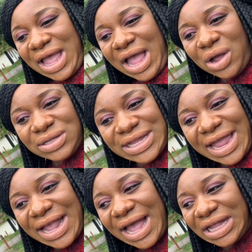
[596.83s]
I was
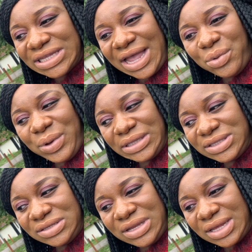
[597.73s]
like, can't I wait
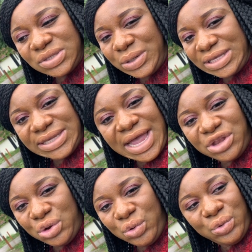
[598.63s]
till next week? He
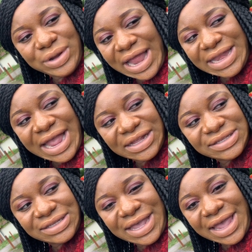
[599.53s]
said no, that they are
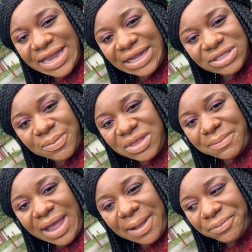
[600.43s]
scared that something
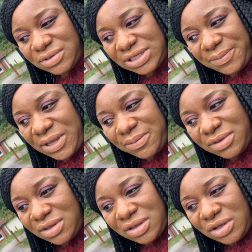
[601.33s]
might happen to the
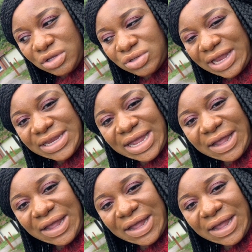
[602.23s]
baby, so that they